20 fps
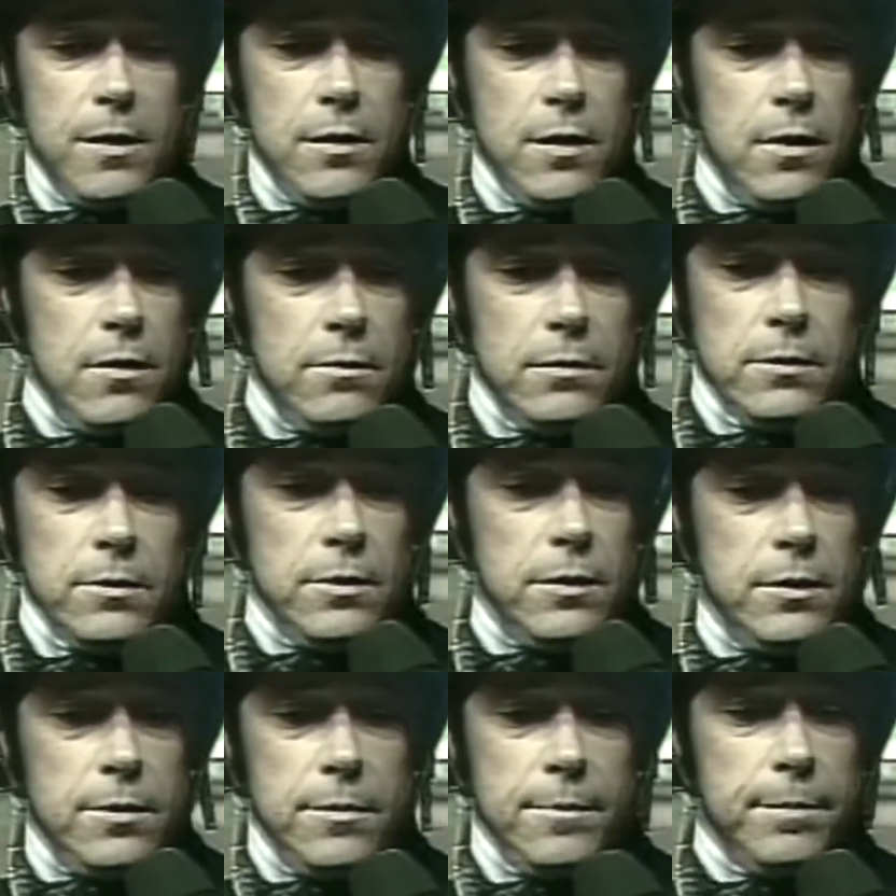You know,
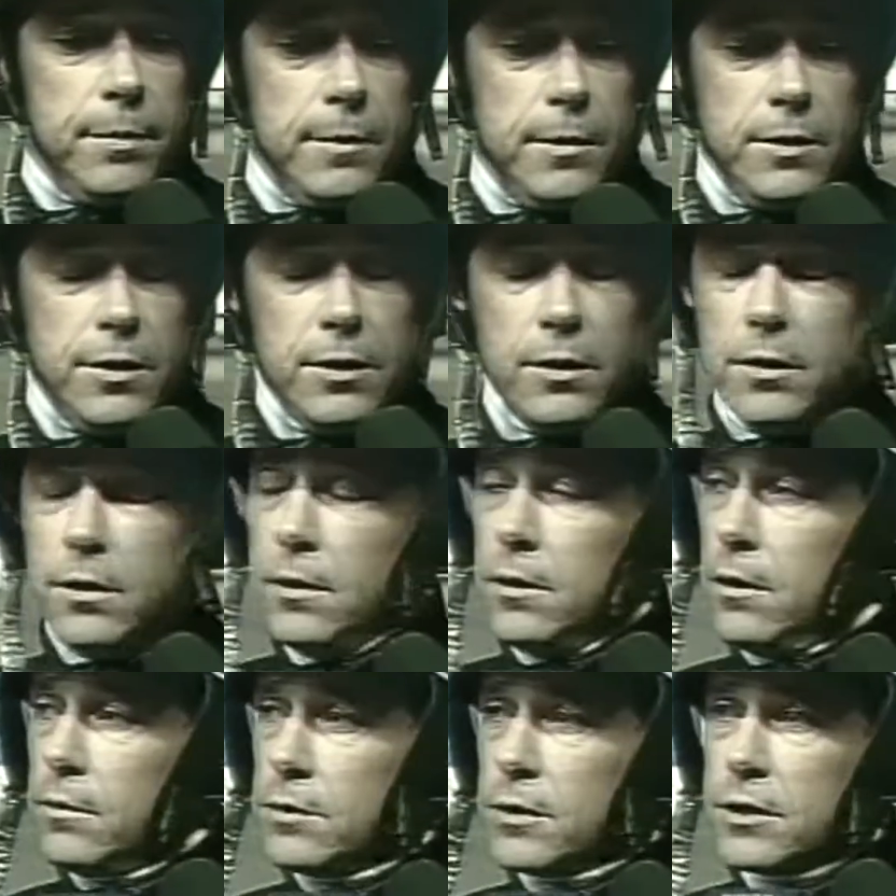you,
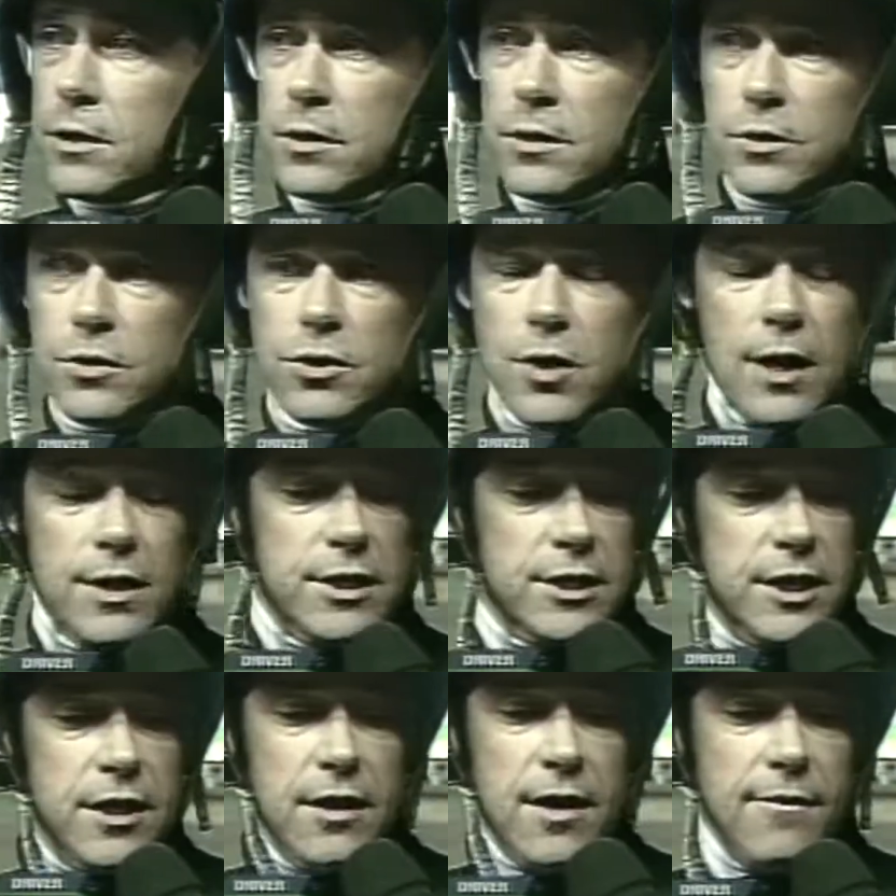you, know, try to
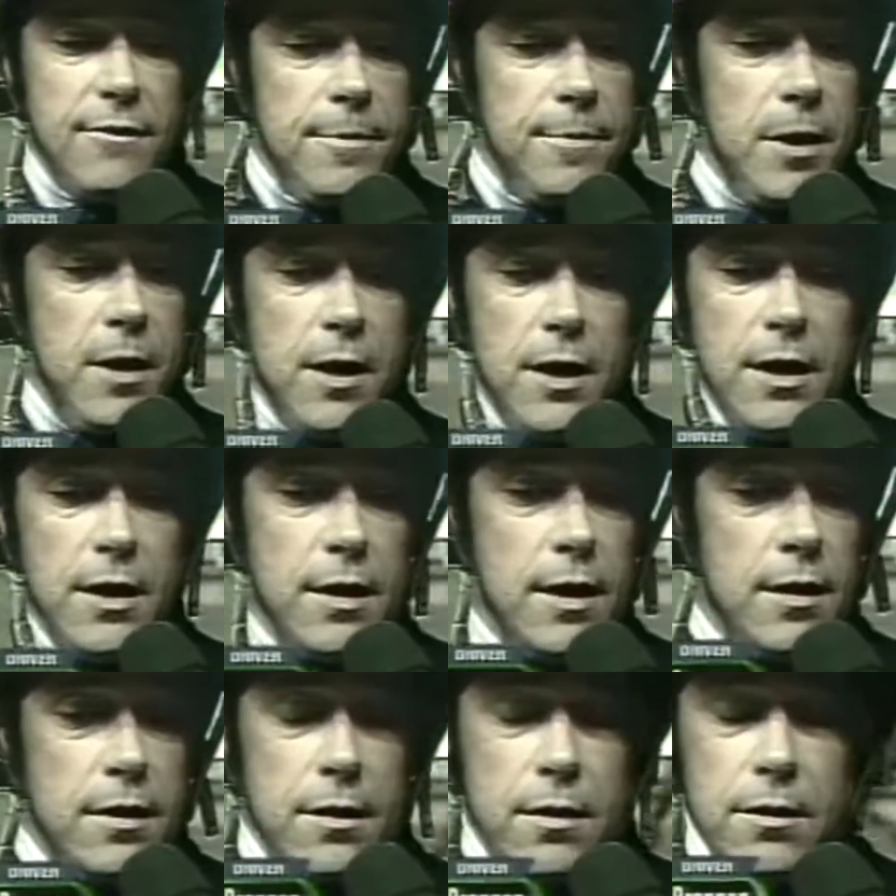seat everybody,
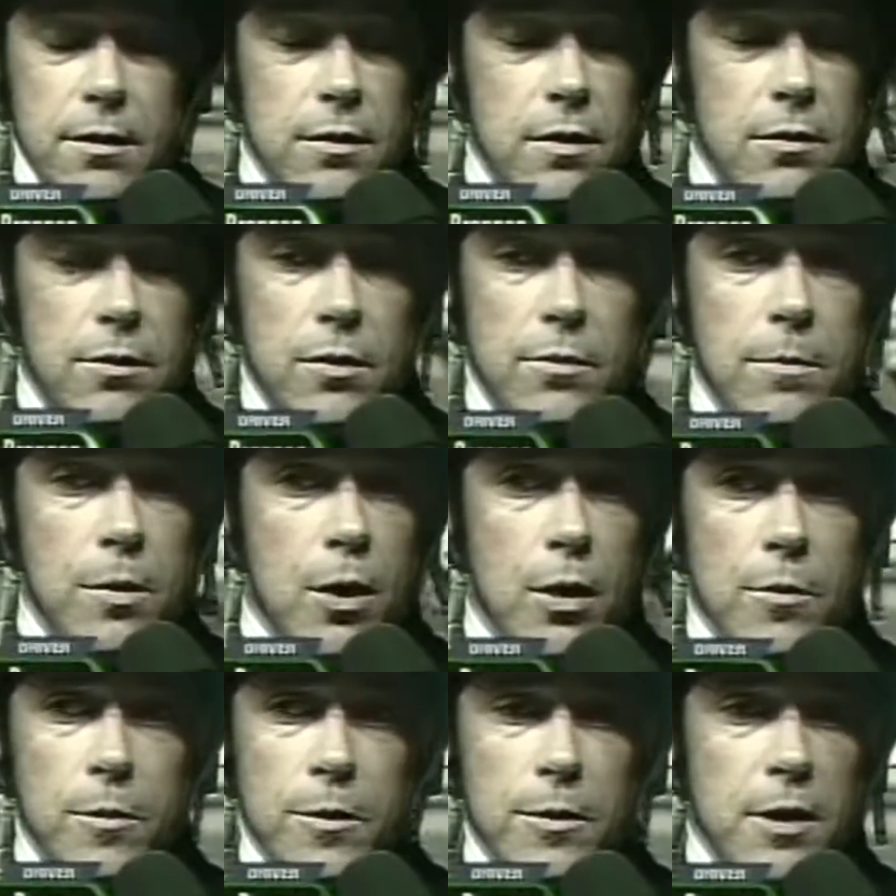and I, you know, knew
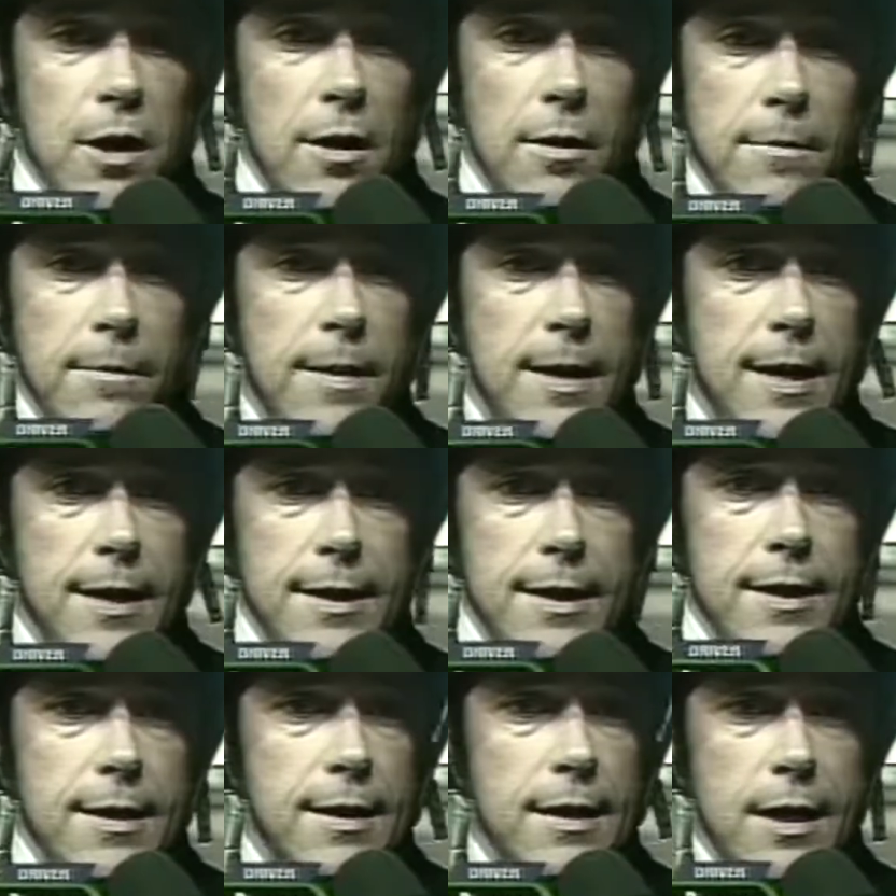Mark would come
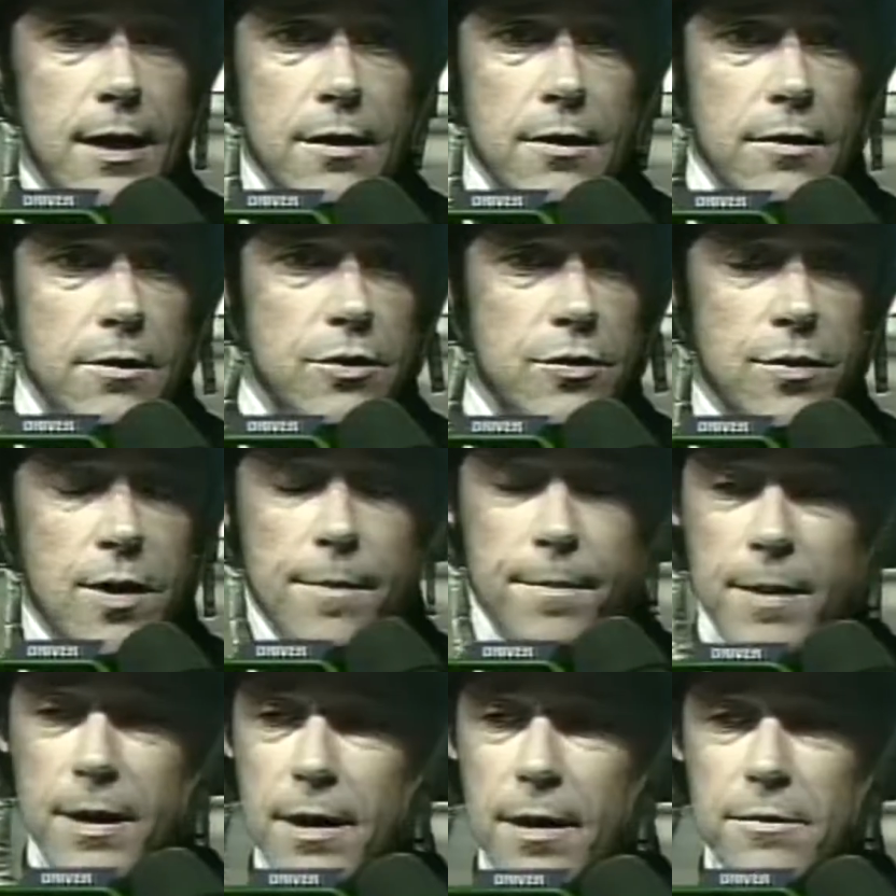and uh, get a good
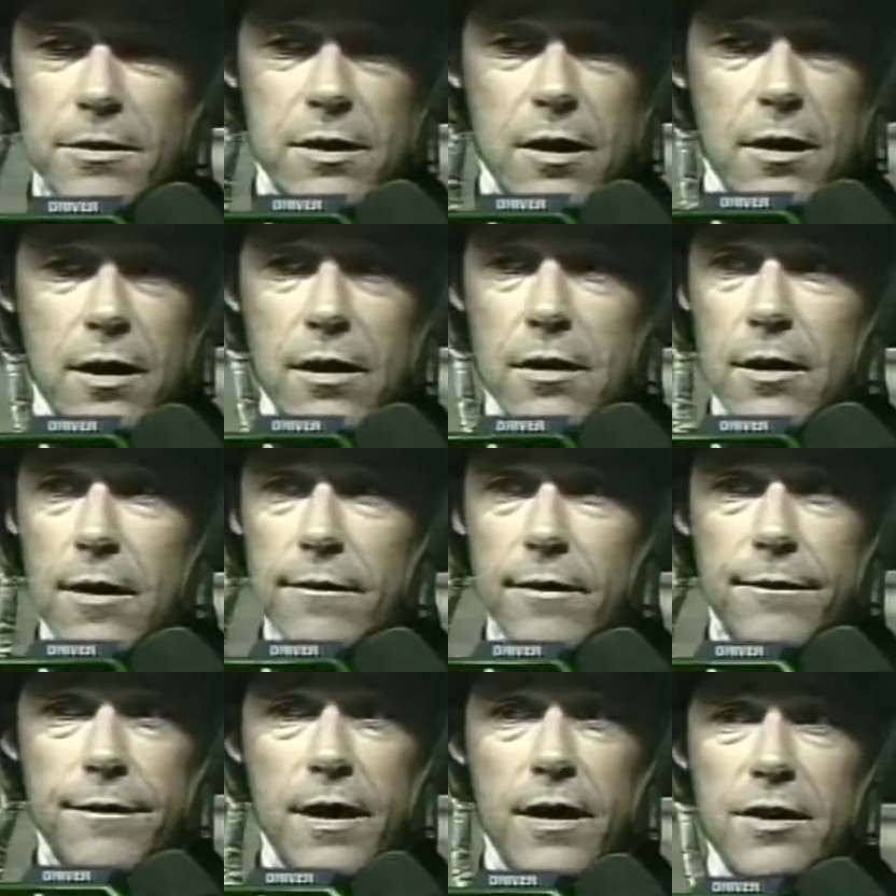trip, and I was lucky
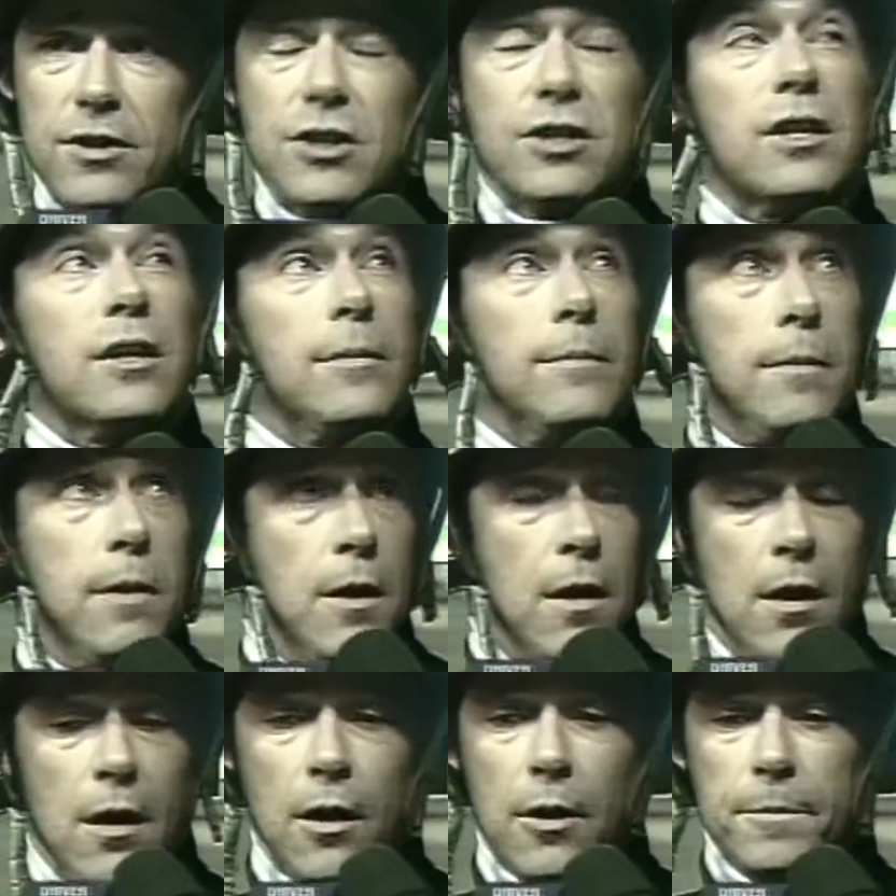enough to find a seam
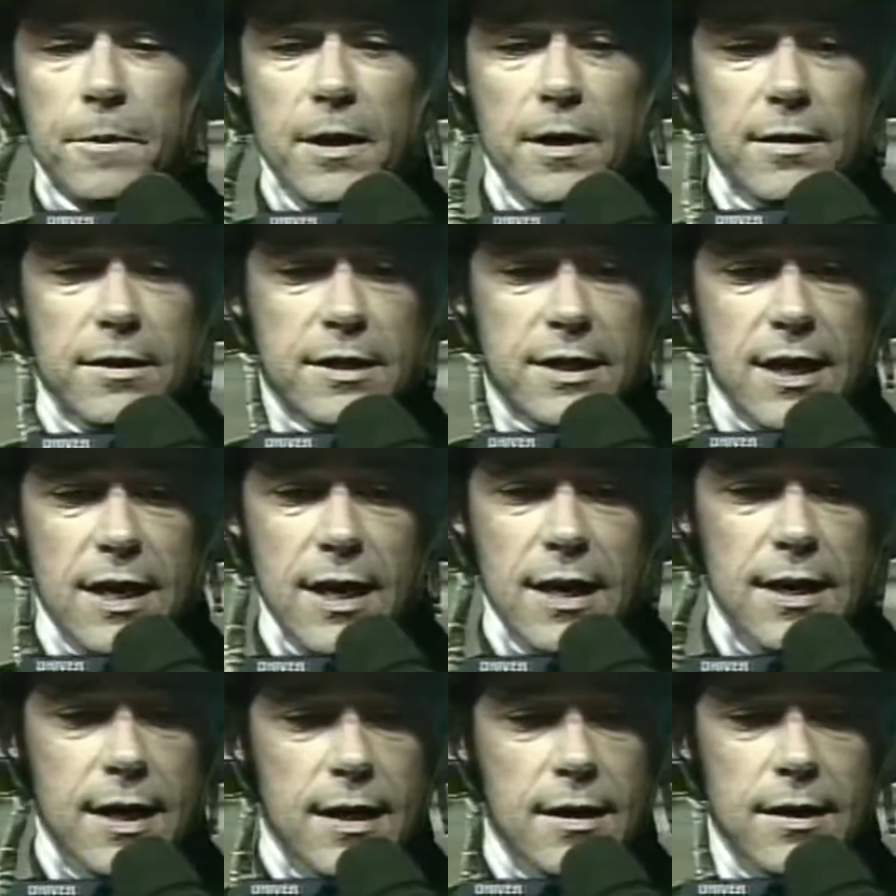up the
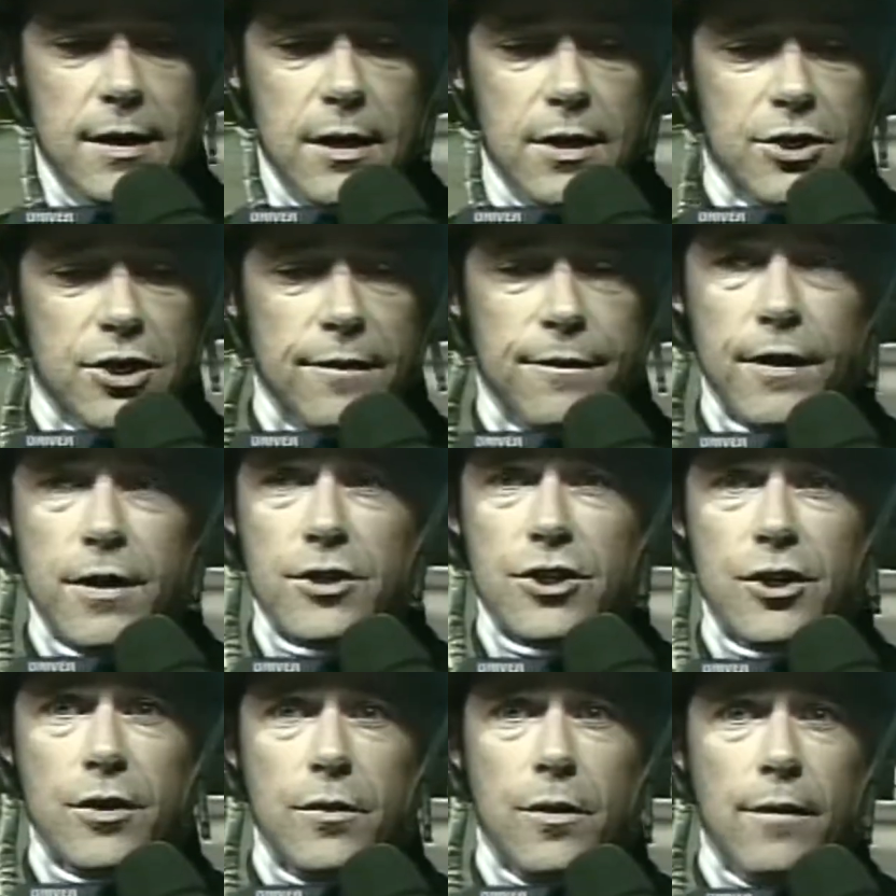inside, and uh, she
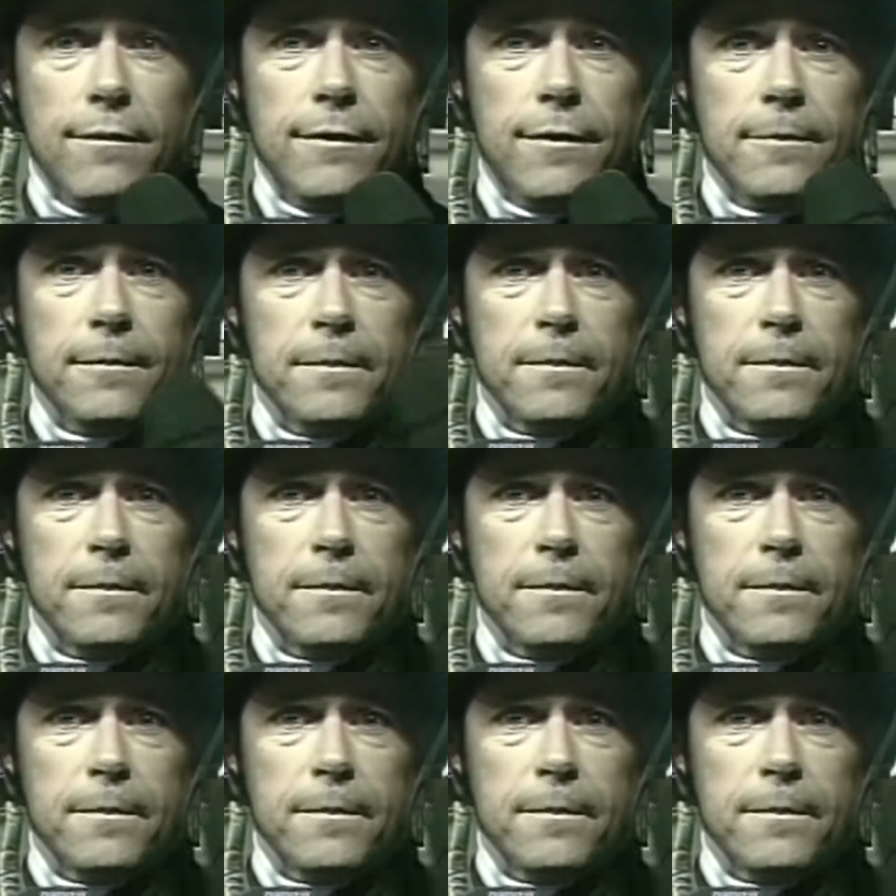finished it off.